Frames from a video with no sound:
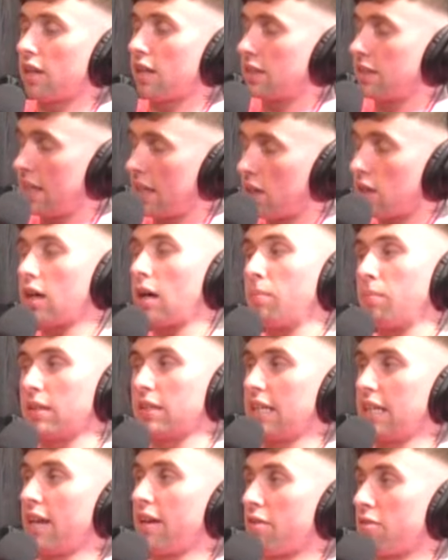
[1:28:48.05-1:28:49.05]
It can take a couple
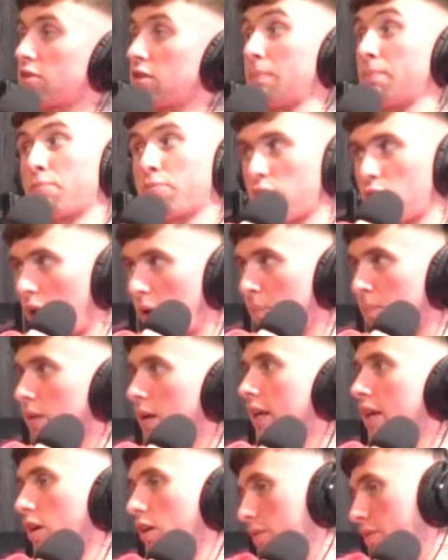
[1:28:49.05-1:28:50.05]
of years to
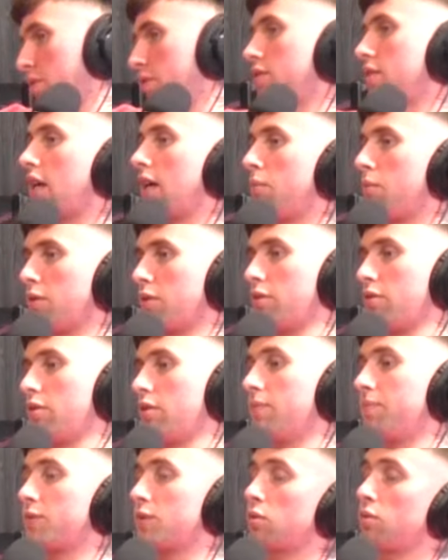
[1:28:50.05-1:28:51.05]
properly understand what you're
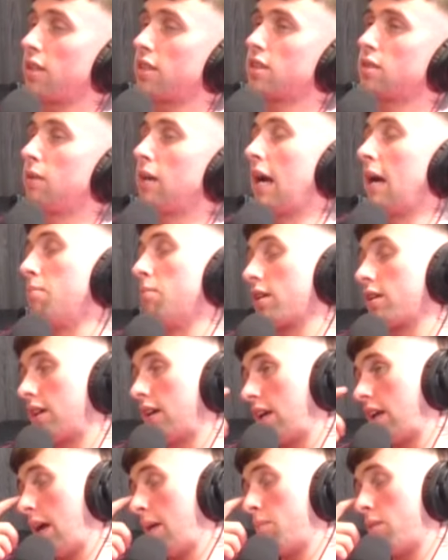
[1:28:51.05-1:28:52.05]
doing. So that's the way I'm
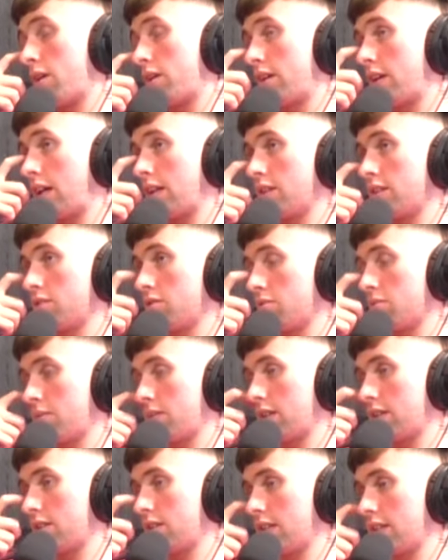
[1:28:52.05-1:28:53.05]
looking at it. I'm looking at the
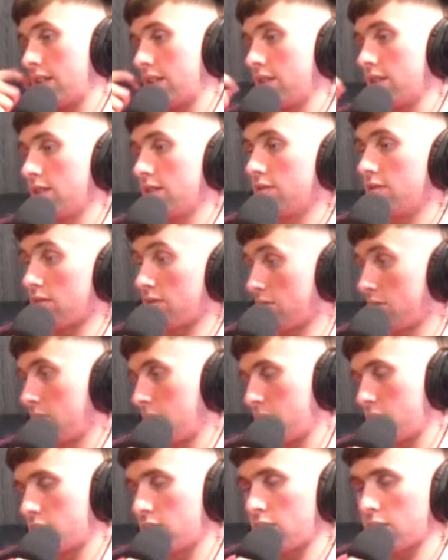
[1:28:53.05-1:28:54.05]
superbike thing or
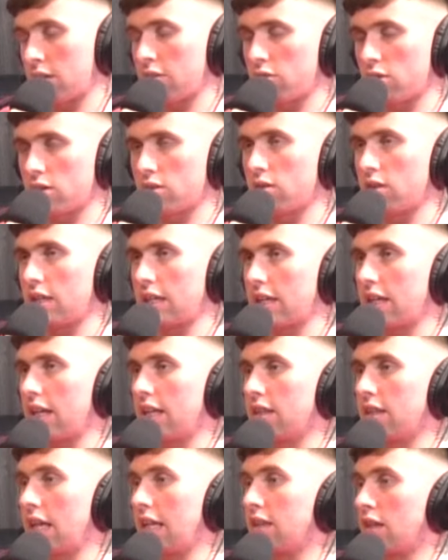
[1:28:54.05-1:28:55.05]
super stock, whatever you want to call it, like
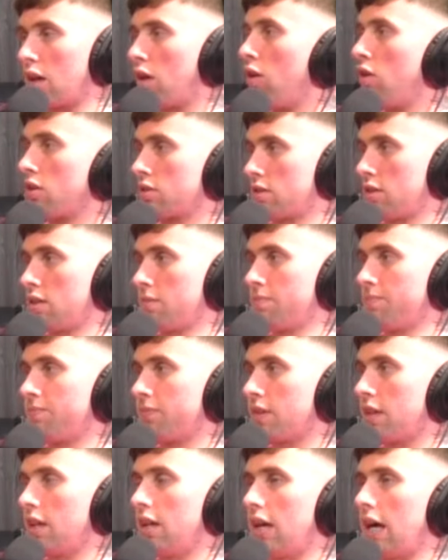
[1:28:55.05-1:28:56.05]
in, in the long term.
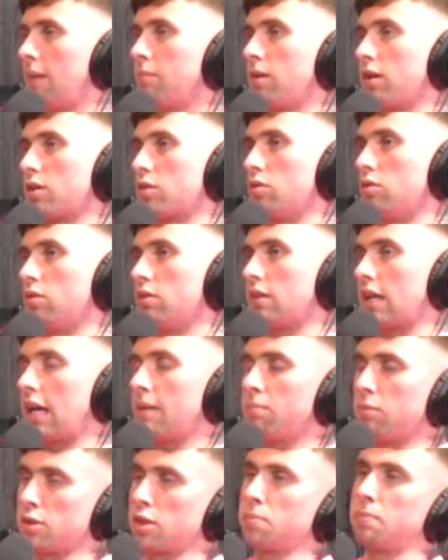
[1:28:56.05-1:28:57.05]
Yeah. I'm not going,
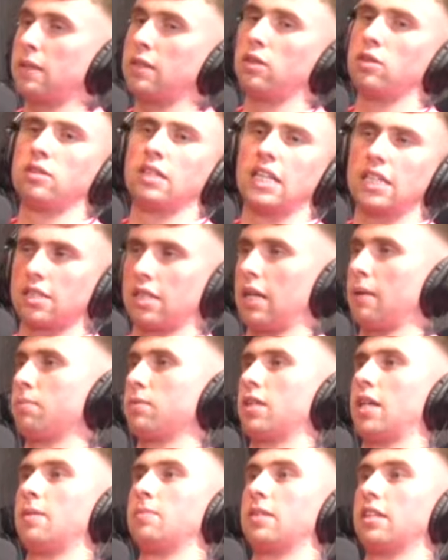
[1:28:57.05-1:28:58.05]
I must be doing these
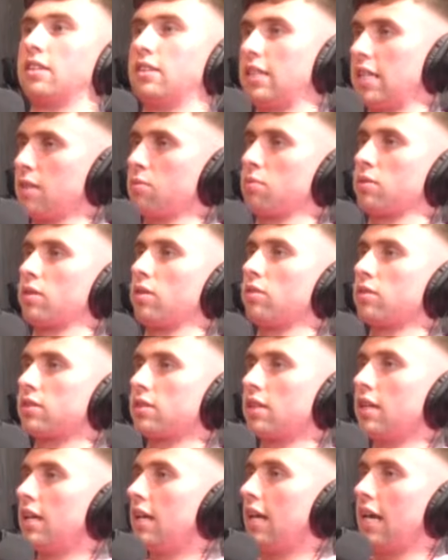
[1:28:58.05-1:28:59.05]
lap times, getting these
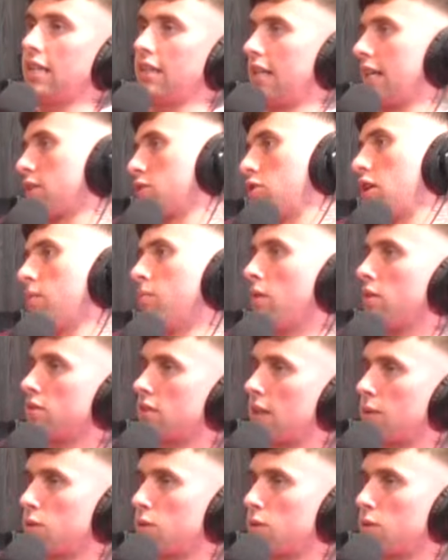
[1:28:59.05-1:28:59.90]
results in the next two months.